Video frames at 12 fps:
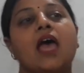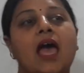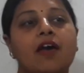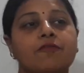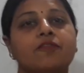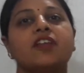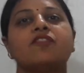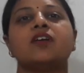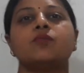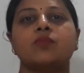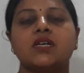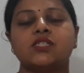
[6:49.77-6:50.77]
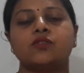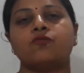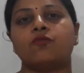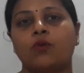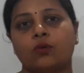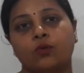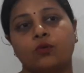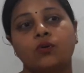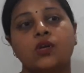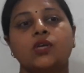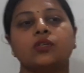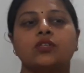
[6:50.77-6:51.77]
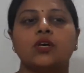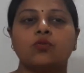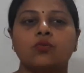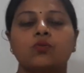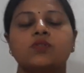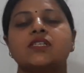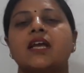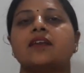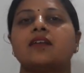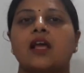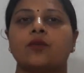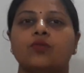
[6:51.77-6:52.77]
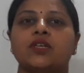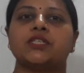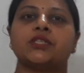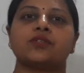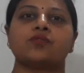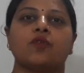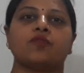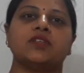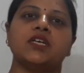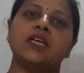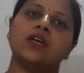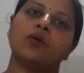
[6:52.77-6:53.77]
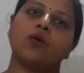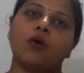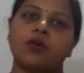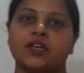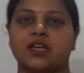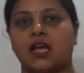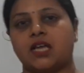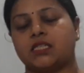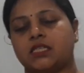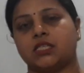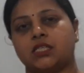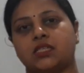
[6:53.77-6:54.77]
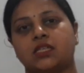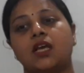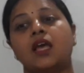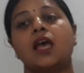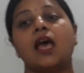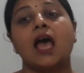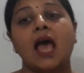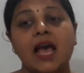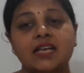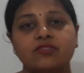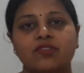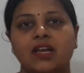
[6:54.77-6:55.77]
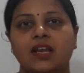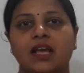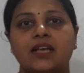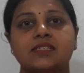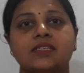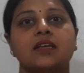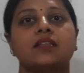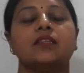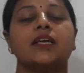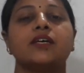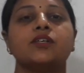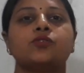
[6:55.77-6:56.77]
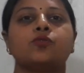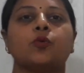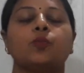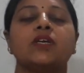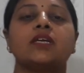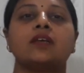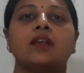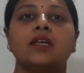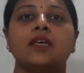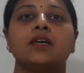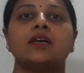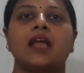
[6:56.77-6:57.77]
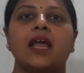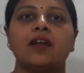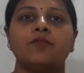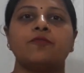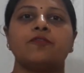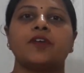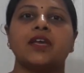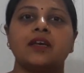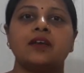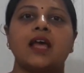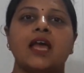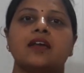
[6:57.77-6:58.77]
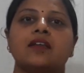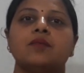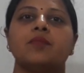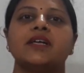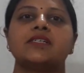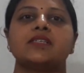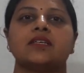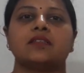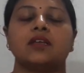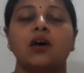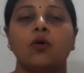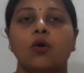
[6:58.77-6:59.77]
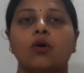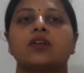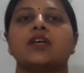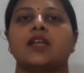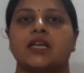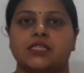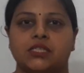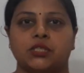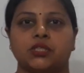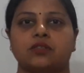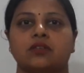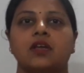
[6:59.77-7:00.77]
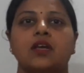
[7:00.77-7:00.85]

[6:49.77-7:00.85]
Everyone must follow the rules and regulations of the organization. As well as there should be clear and fair agreements in the organization.